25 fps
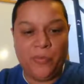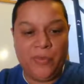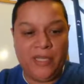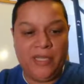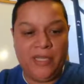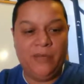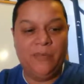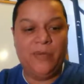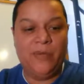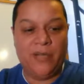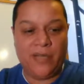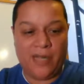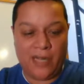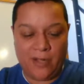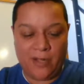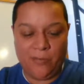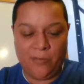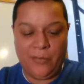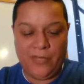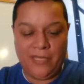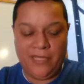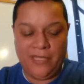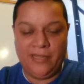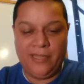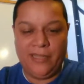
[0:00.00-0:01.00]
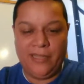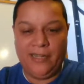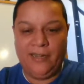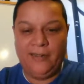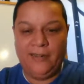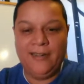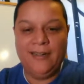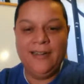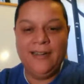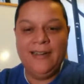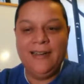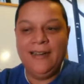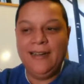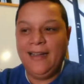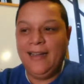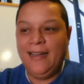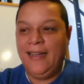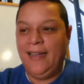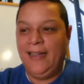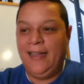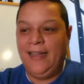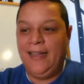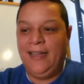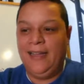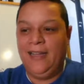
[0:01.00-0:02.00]
be, but I'll be there.
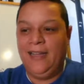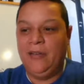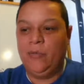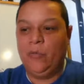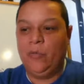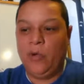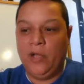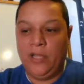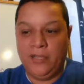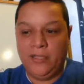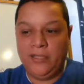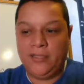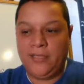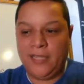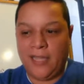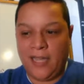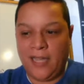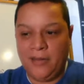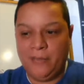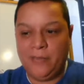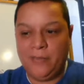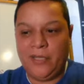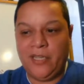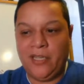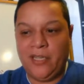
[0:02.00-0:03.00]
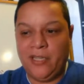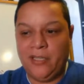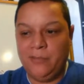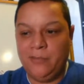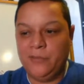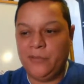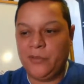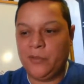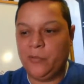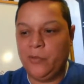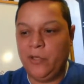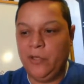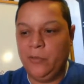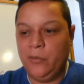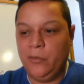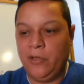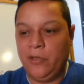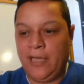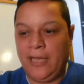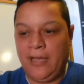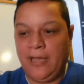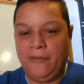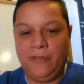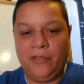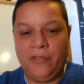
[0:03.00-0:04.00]
And when the time comes, we will
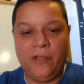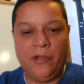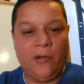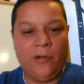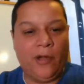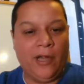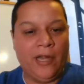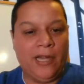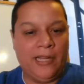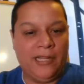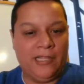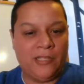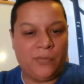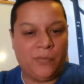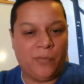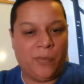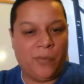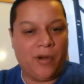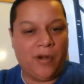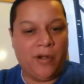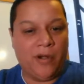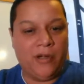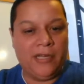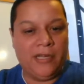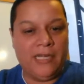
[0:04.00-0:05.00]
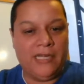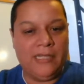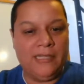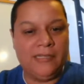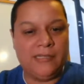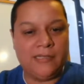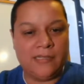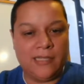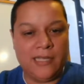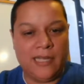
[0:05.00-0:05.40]
have the greatest party /